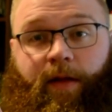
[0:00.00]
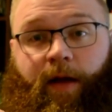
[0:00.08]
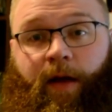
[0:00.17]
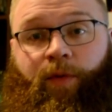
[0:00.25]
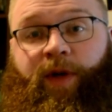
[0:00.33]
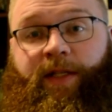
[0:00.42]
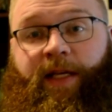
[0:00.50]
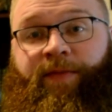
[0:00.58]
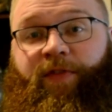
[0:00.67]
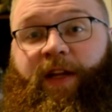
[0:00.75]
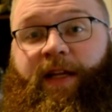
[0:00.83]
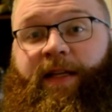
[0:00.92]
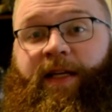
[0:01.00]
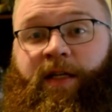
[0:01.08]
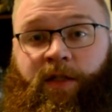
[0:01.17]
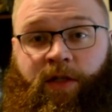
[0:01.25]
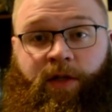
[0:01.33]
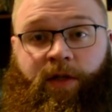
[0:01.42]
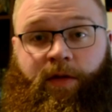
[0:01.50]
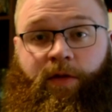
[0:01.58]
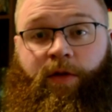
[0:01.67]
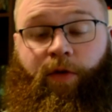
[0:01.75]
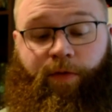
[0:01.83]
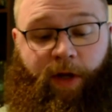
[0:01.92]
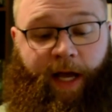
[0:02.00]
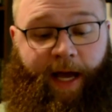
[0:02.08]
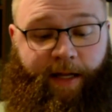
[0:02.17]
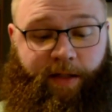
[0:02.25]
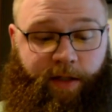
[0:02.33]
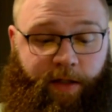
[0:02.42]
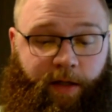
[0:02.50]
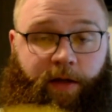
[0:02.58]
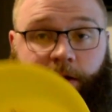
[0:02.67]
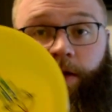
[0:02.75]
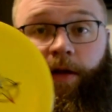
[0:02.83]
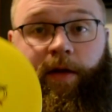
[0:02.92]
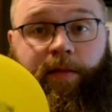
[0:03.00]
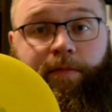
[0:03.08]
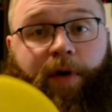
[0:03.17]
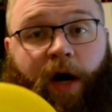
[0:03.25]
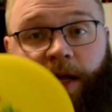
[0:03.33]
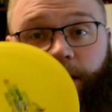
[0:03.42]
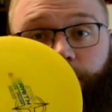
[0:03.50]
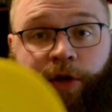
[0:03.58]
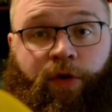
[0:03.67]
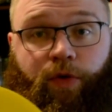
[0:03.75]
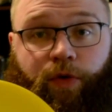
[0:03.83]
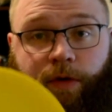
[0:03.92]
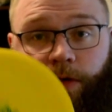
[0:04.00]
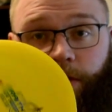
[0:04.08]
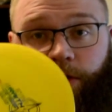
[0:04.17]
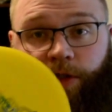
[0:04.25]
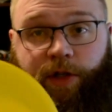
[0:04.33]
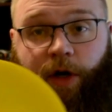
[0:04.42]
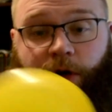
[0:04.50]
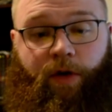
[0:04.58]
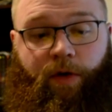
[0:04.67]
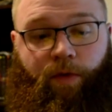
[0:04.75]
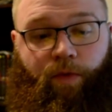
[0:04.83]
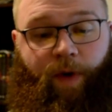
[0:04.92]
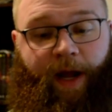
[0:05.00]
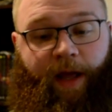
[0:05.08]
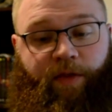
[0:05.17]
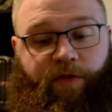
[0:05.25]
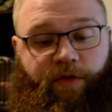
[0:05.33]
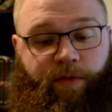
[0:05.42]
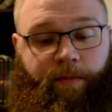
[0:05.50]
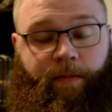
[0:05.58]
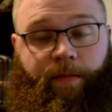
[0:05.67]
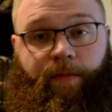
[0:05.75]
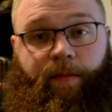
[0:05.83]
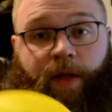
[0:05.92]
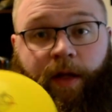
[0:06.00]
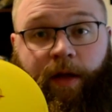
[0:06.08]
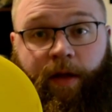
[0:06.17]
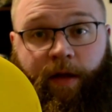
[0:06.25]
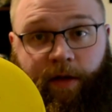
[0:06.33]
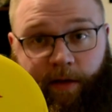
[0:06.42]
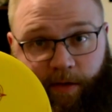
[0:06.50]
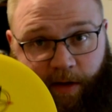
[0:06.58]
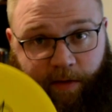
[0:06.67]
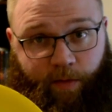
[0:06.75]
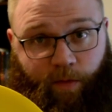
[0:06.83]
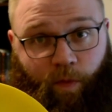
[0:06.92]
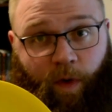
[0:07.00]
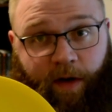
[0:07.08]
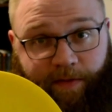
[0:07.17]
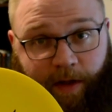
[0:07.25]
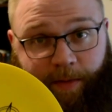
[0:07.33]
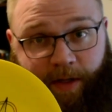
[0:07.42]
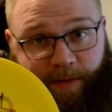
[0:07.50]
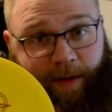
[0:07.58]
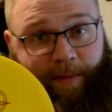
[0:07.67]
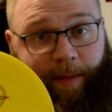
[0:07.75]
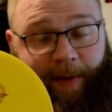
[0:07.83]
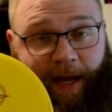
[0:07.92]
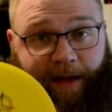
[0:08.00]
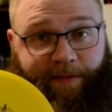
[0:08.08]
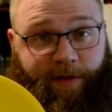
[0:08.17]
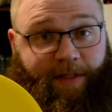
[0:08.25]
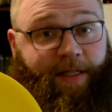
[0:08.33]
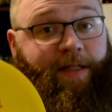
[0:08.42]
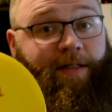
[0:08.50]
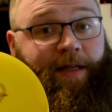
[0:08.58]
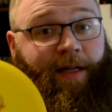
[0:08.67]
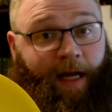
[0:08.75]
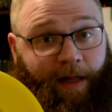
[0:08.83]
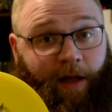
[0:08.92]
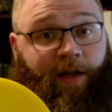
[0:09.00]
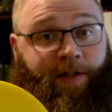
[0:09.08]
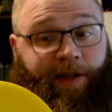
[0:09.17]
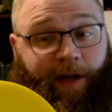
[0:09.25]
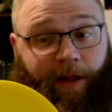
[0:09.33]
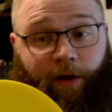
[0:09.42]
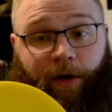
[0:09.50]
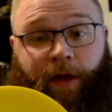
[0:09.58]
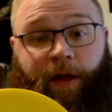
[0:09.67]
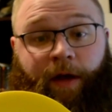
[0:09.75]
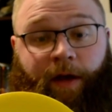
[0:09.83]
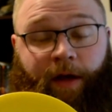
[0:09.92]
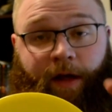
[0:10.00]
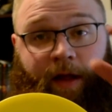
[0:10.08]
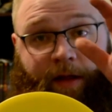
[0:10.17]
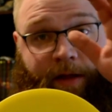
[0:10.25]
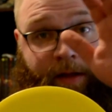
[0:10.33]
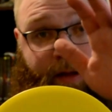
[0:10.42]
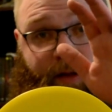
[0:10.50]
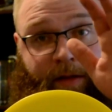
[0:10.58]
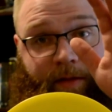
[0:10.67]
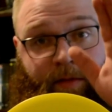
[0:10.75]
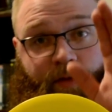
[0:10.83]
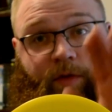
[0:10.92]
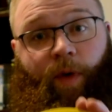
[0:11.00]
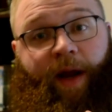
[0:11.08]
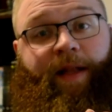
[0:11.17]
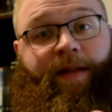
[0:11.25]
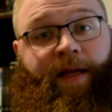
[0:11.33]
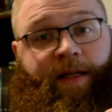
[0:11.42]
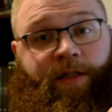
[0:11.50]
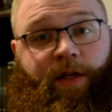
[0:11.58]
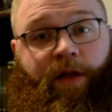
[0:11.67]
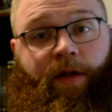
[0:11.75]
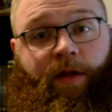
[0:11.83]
I went to Infinite Disc, no free ads, bought 2-star Wraiths. One of them has been in my bag ever since, and I lost the other. Great disc.